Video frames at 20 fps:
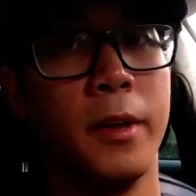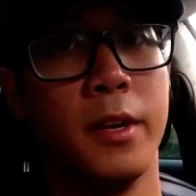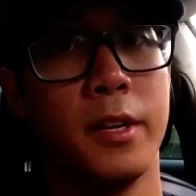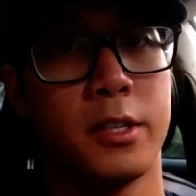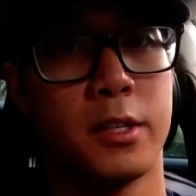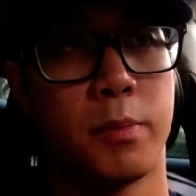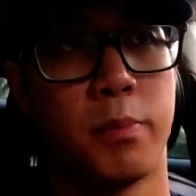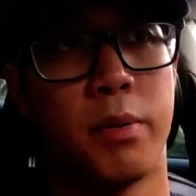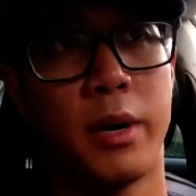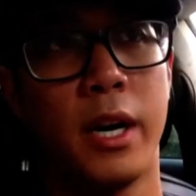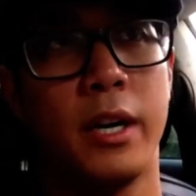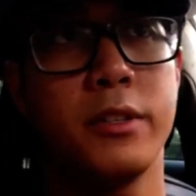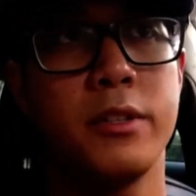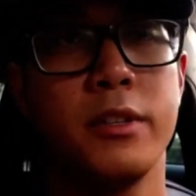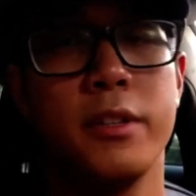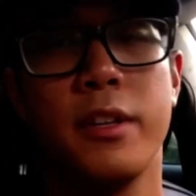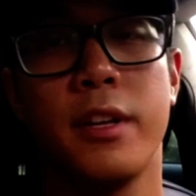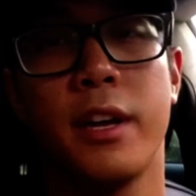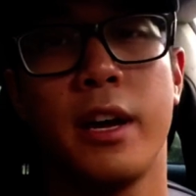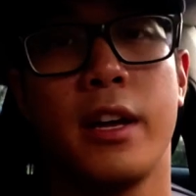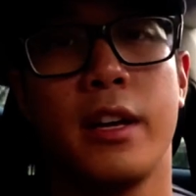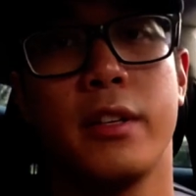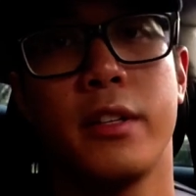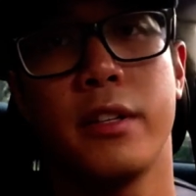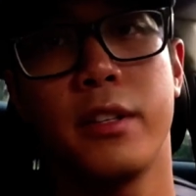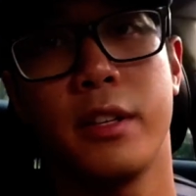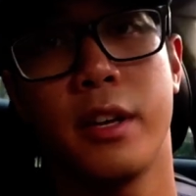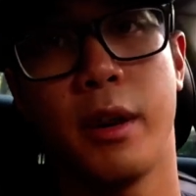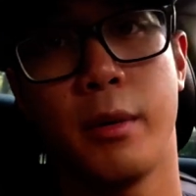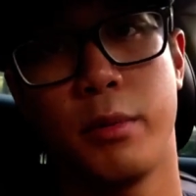So prior to that,
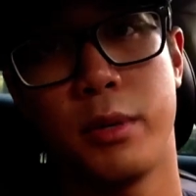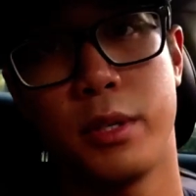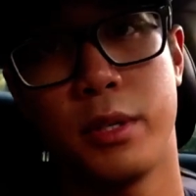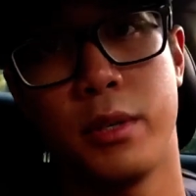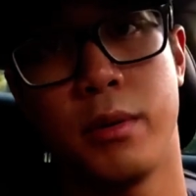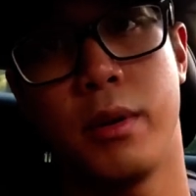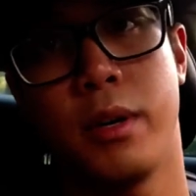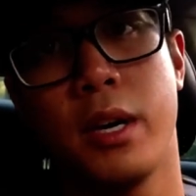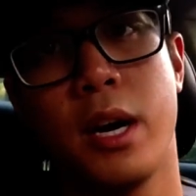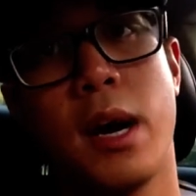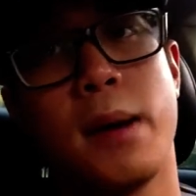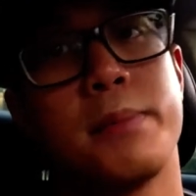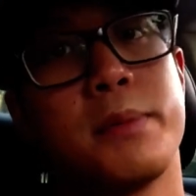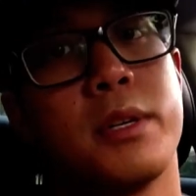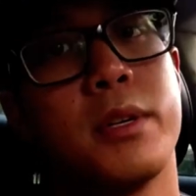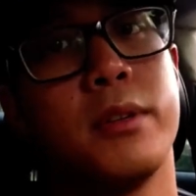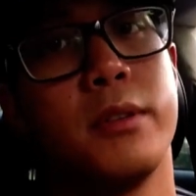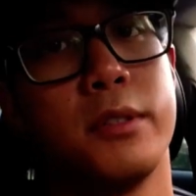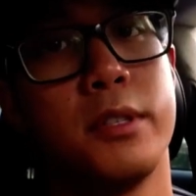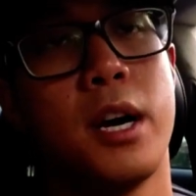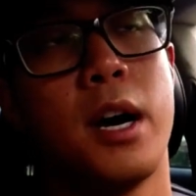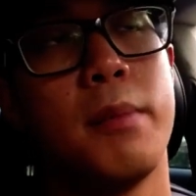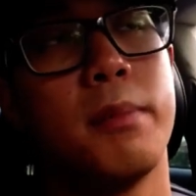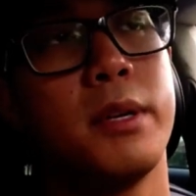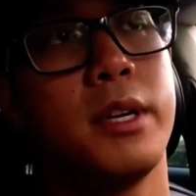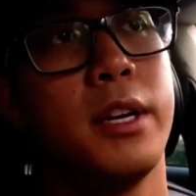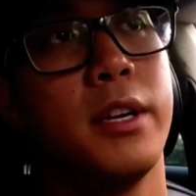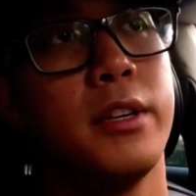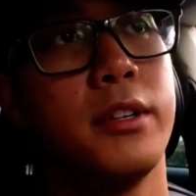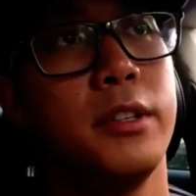I was doing Obstacle
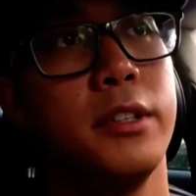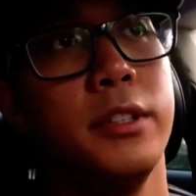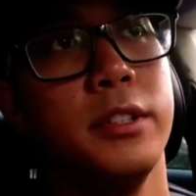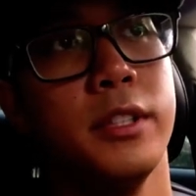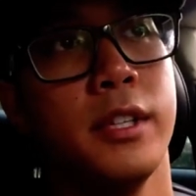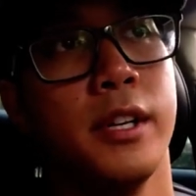Dominator